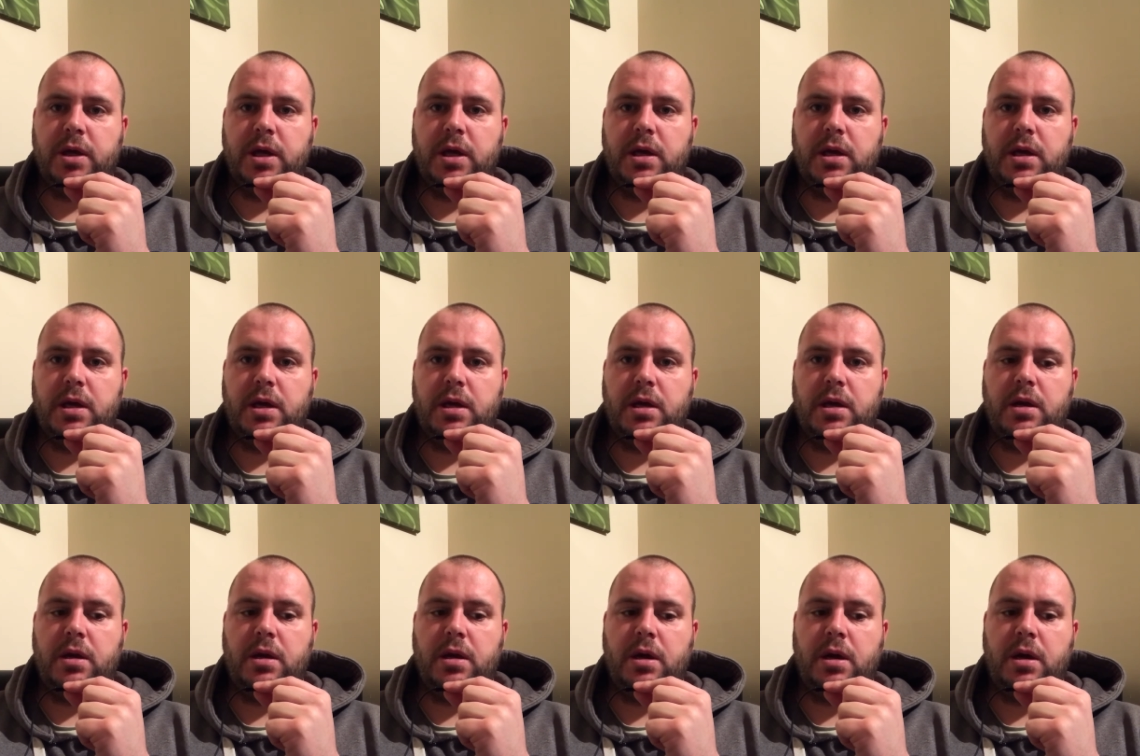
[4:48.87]
And
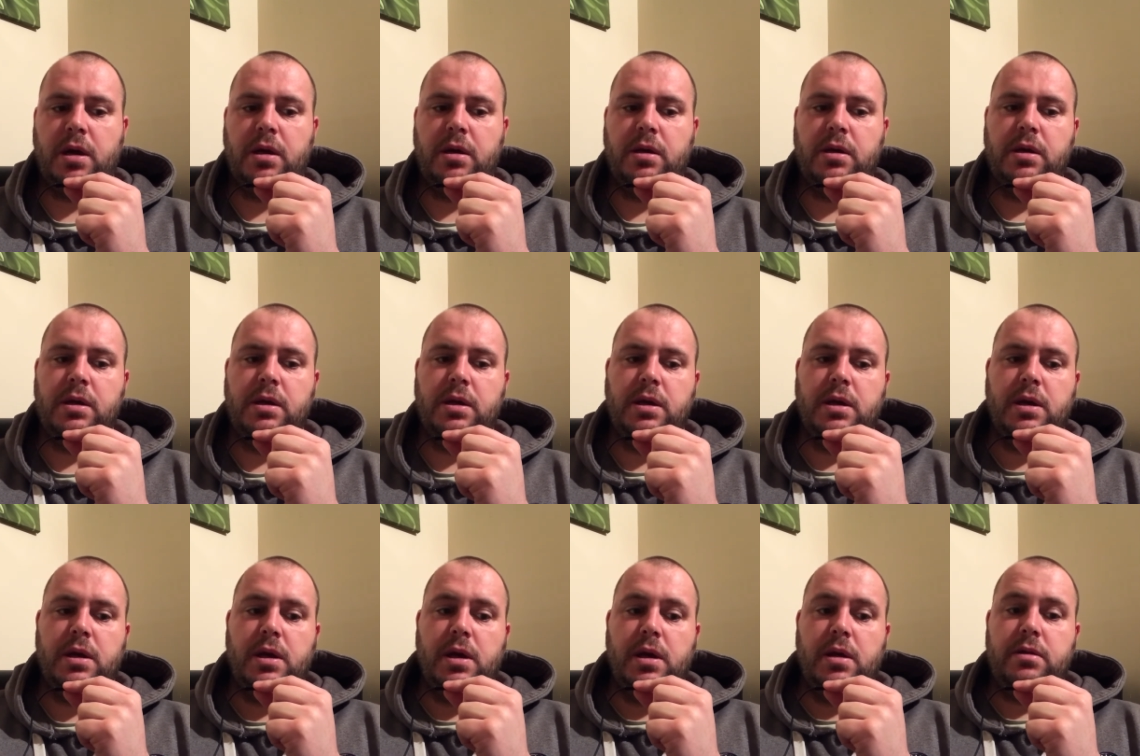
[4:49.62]

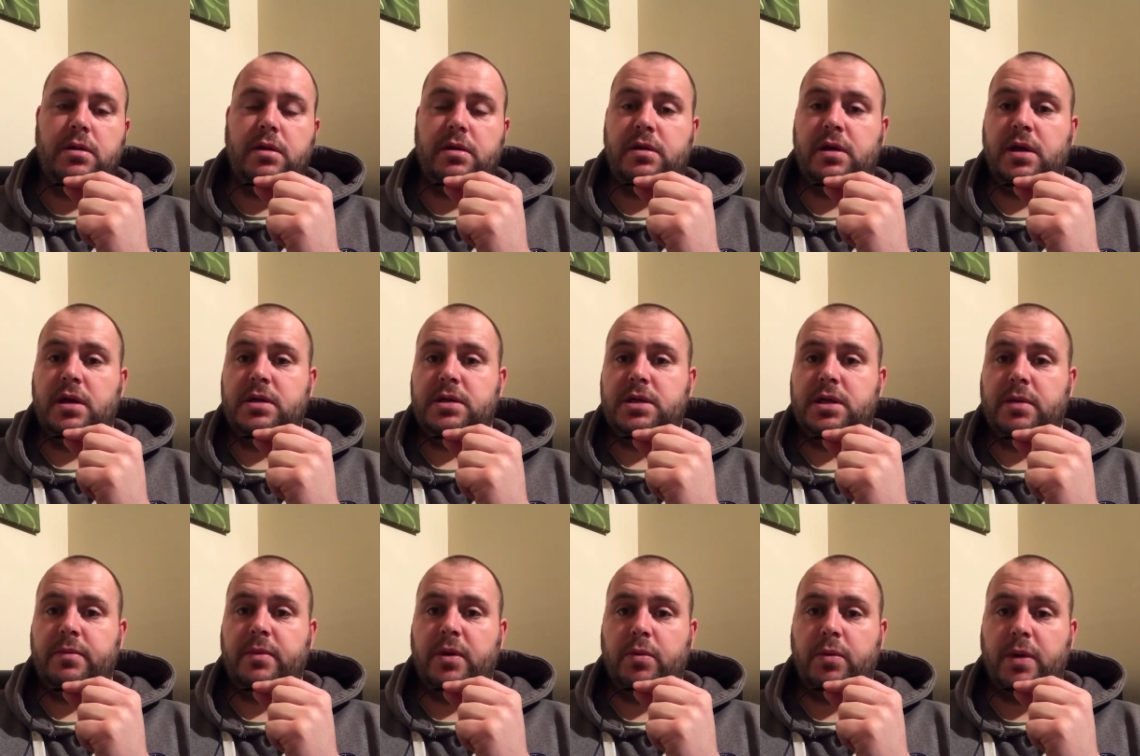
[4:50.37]
the third time I
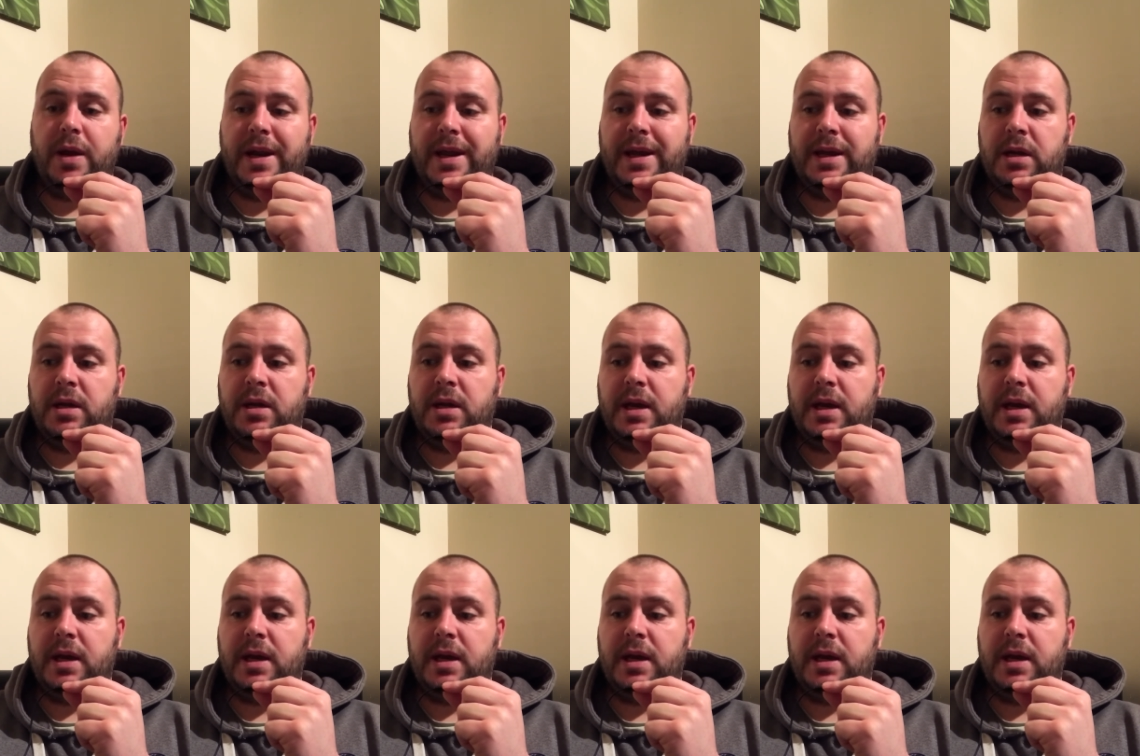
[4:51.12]
went in,